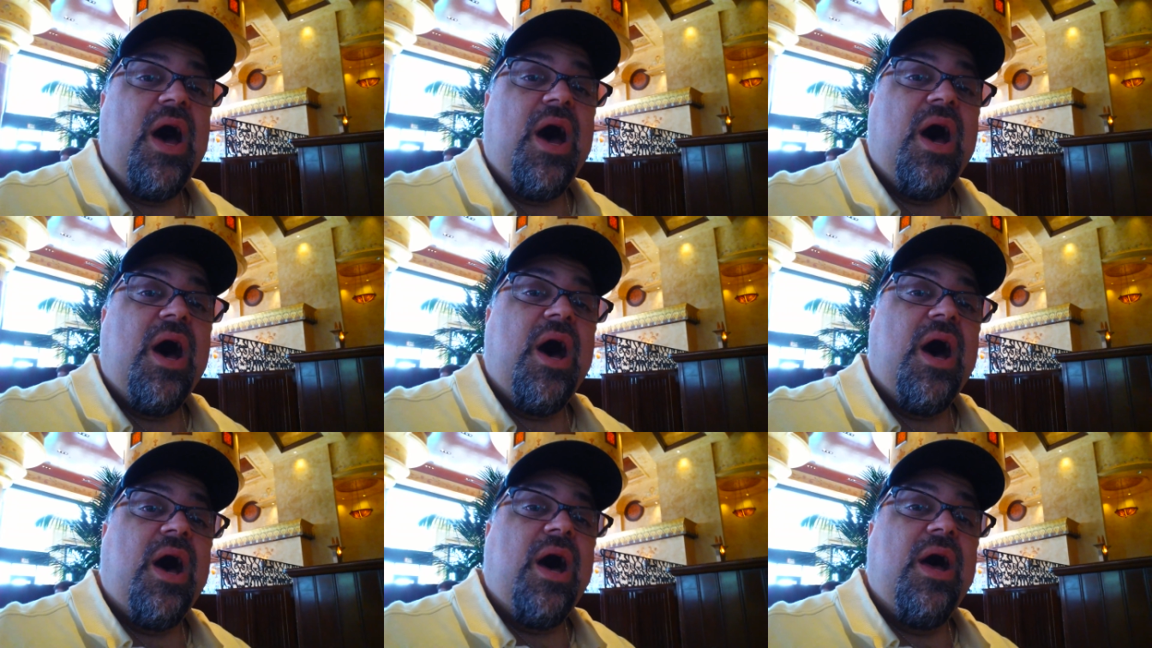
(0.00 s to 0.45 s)

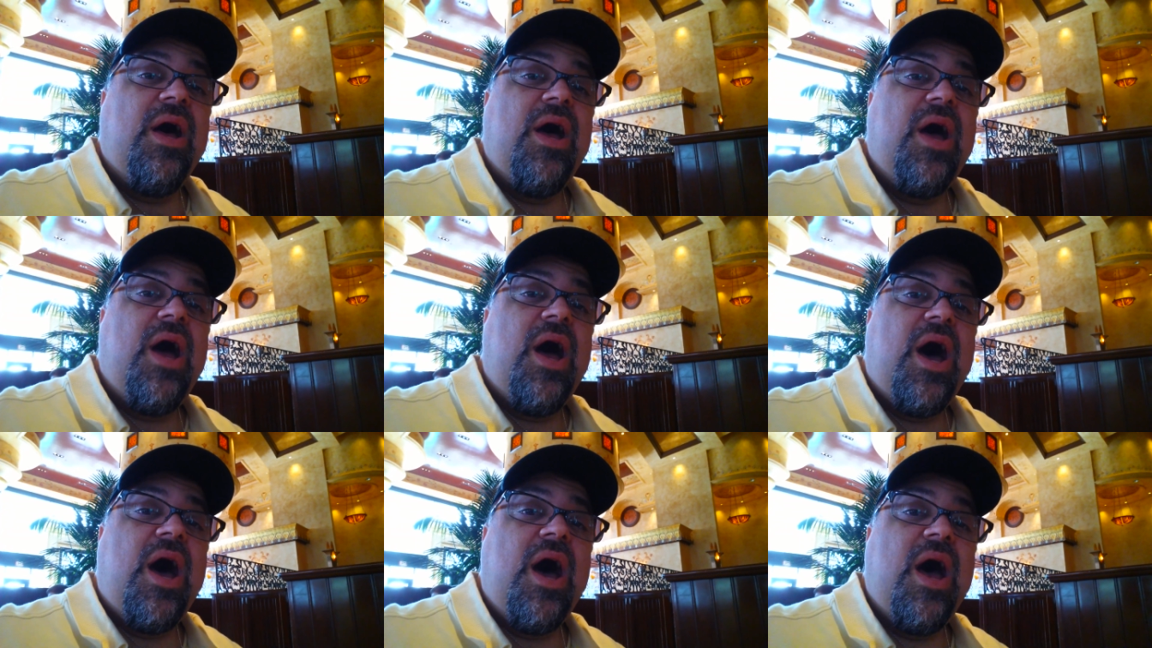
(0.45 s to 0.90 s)

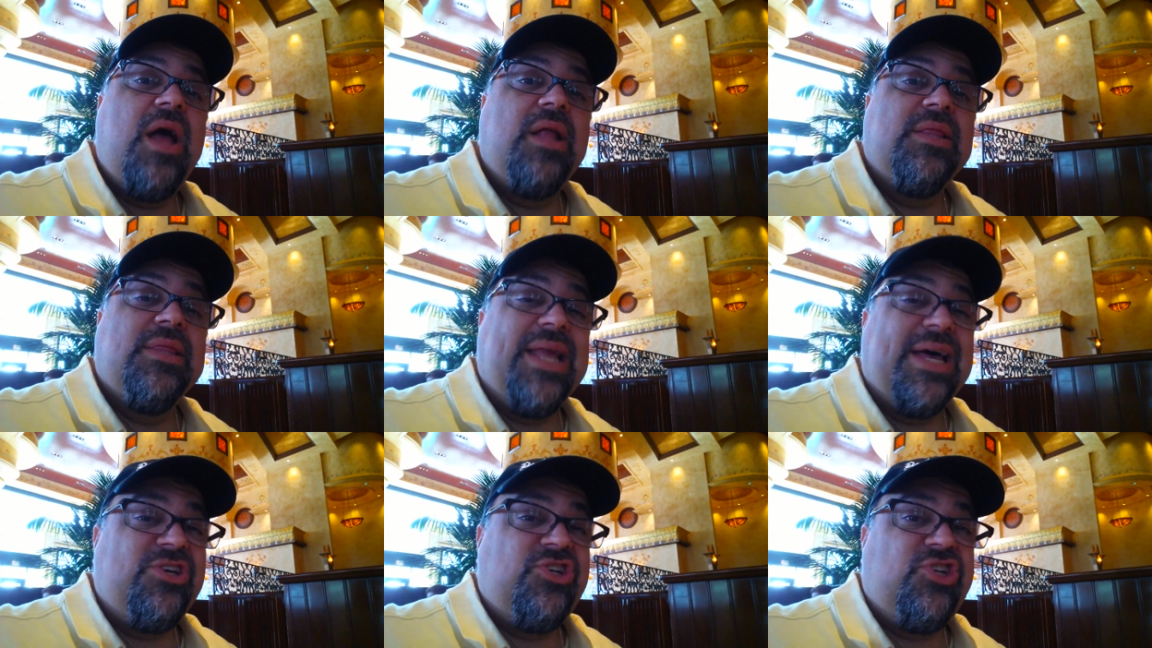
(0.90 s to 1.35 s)

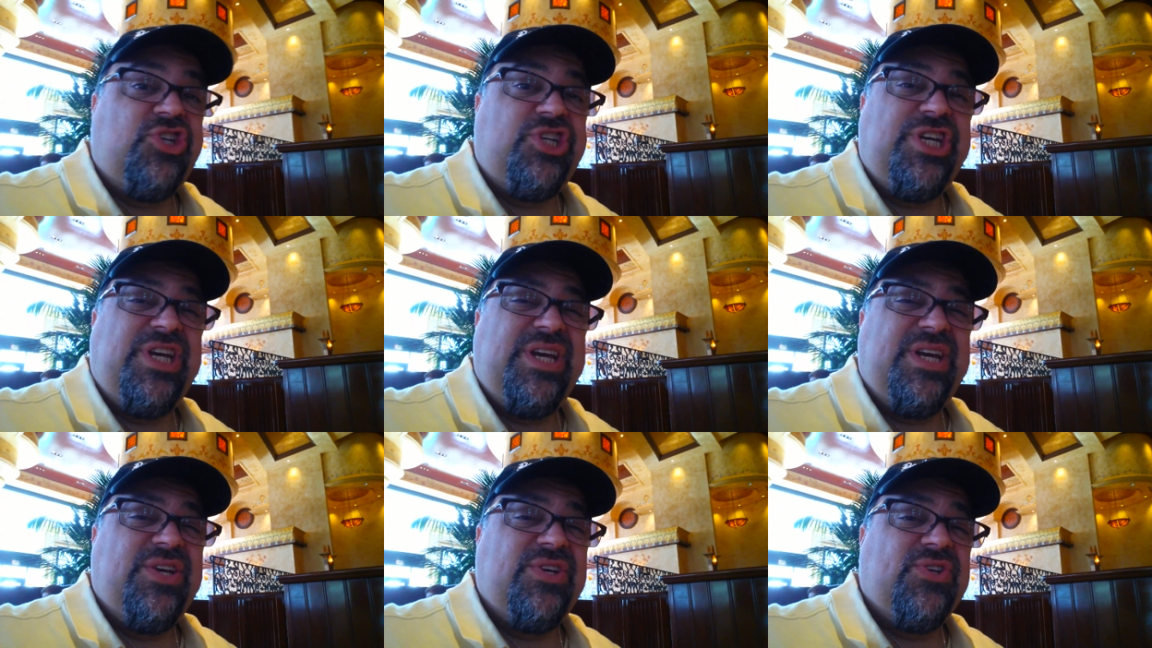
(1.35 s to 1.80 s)
Uh, less
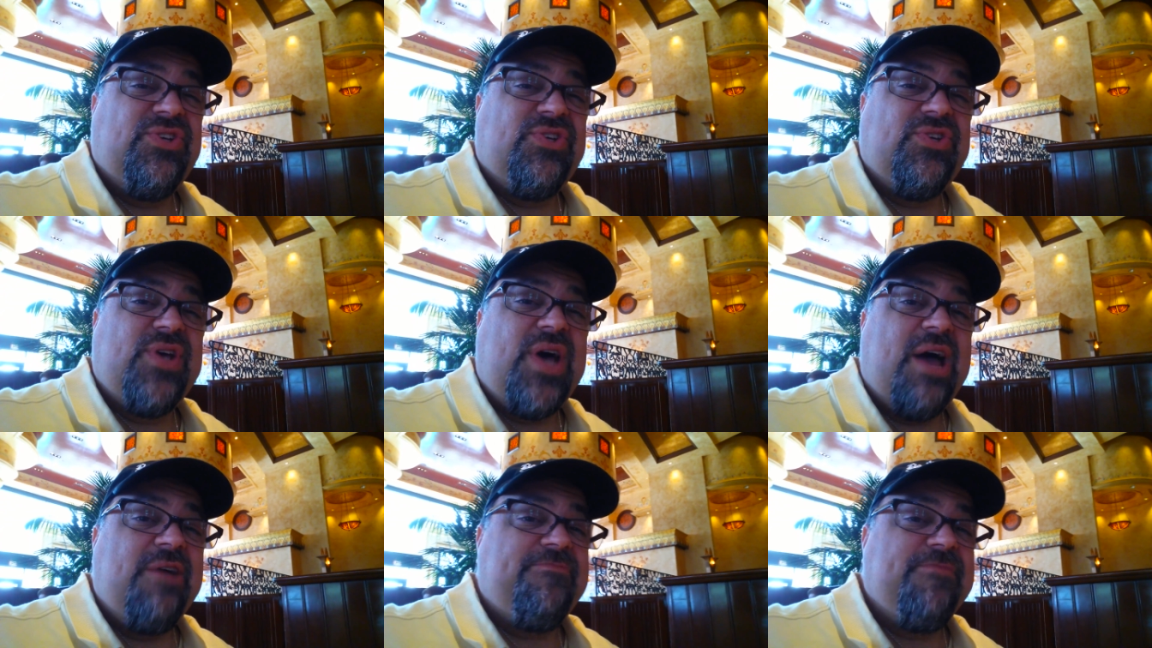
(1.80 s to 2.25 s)

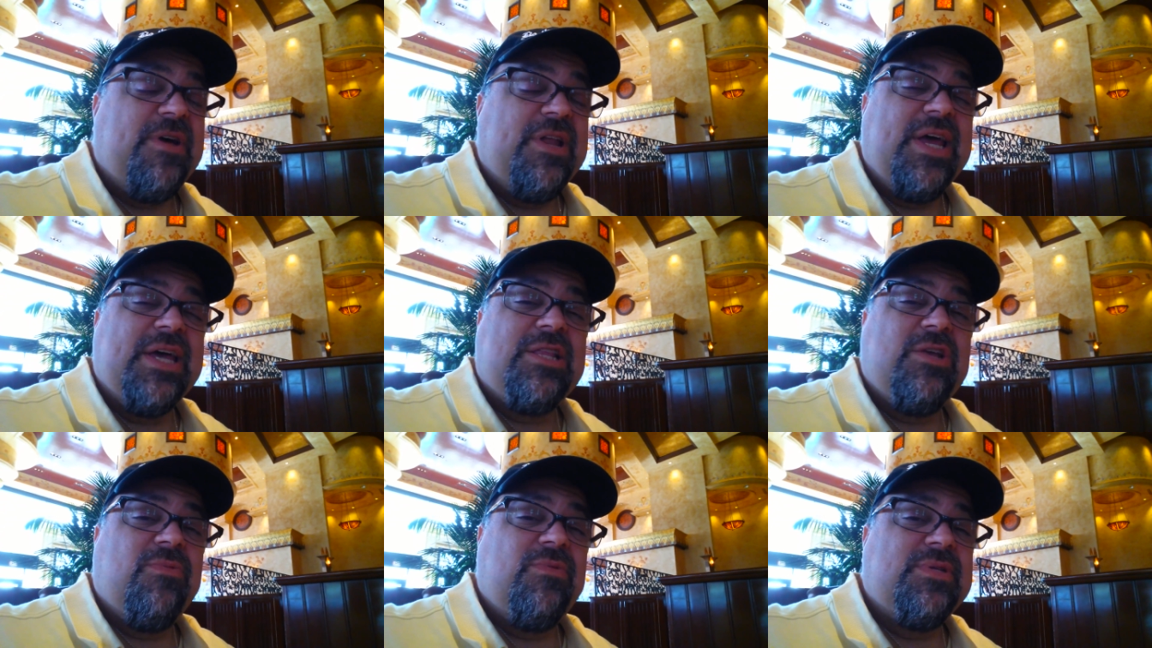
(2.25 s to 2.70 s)
cheese. I
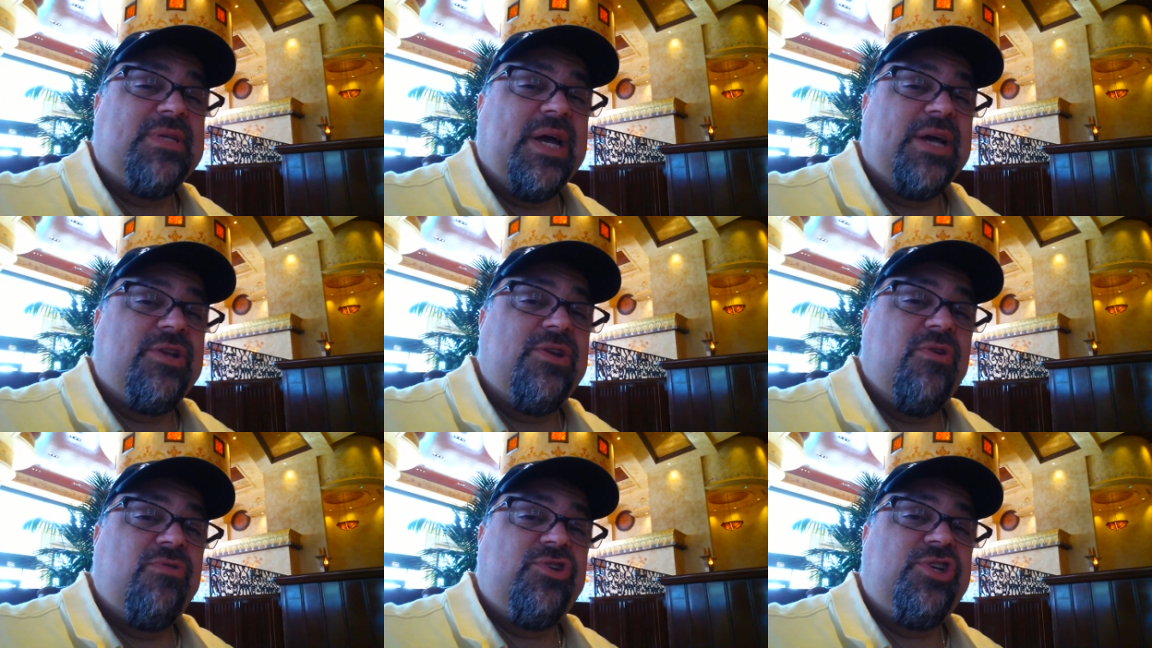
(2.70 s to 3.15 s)
felt like there was
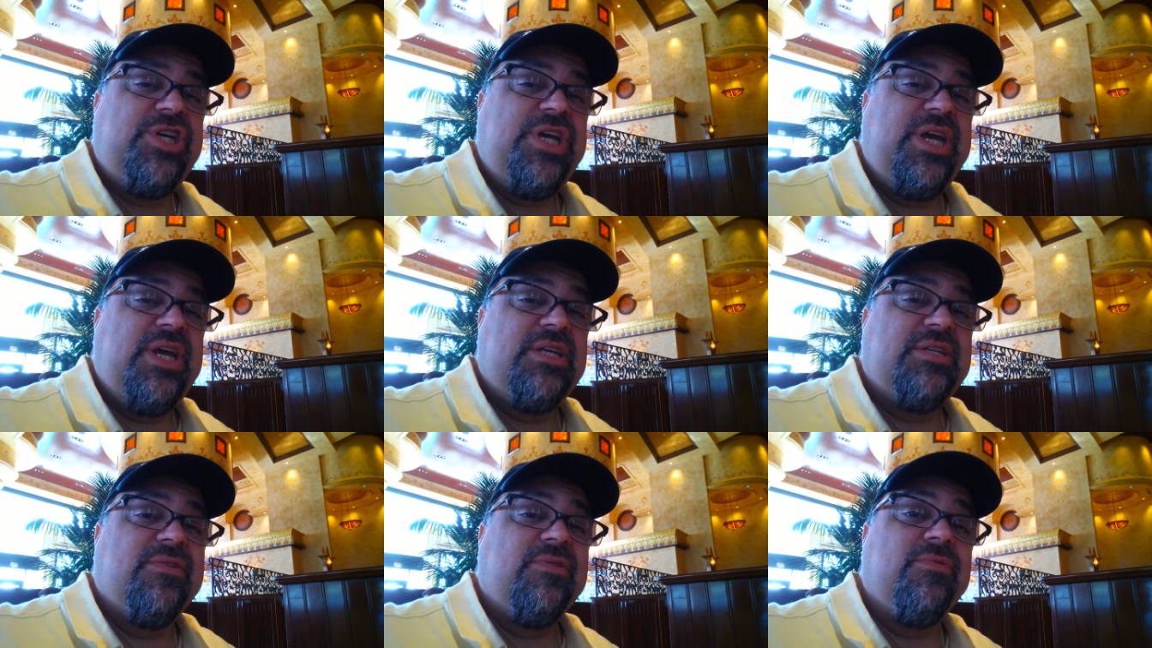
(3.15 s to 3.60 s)
like no
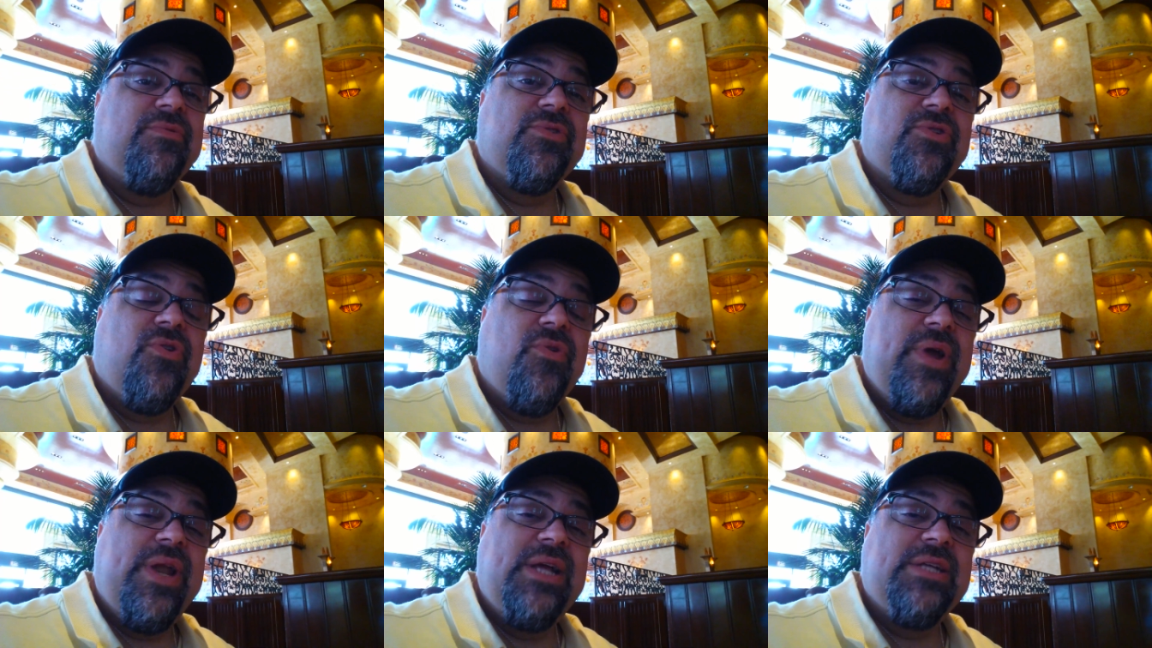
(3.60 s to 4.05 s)
cheese. There were
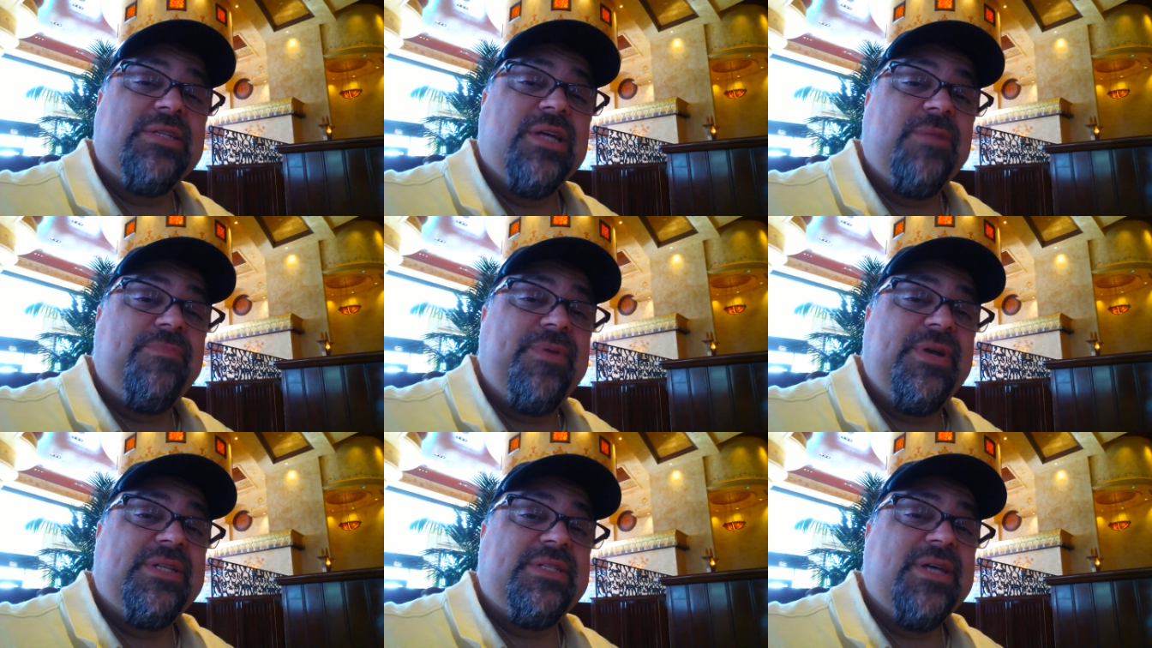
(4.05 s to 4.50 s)
ingredients
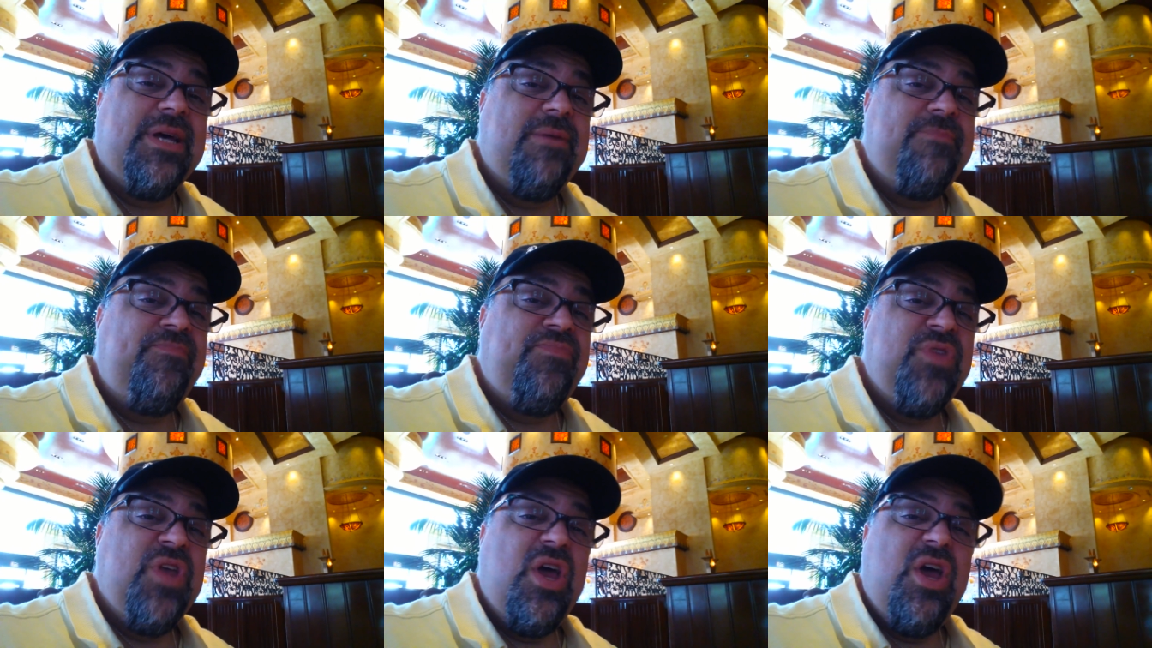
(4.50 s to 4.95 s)
on the pizza.